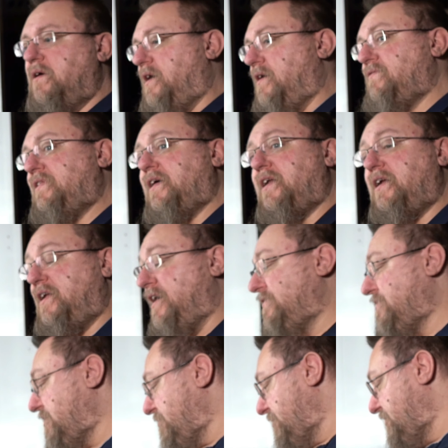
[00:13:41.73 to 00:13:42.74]
I have a lot of
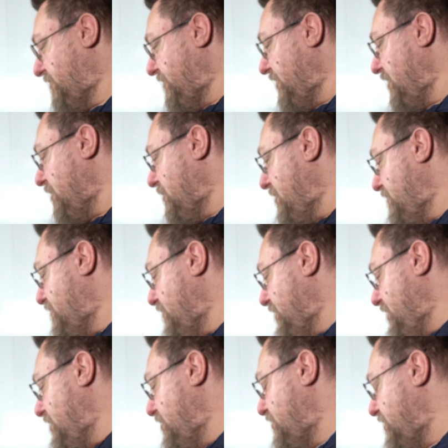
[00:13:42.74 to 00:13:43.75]
knives that have been sitting around for
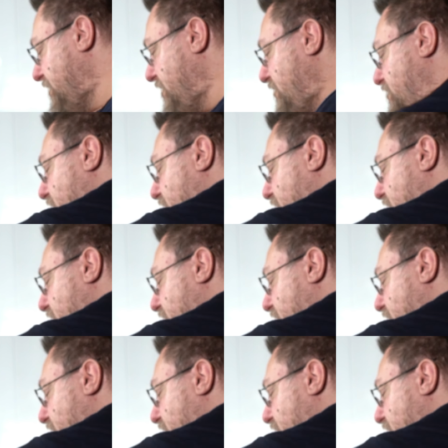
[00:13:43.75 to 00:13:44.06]
years and years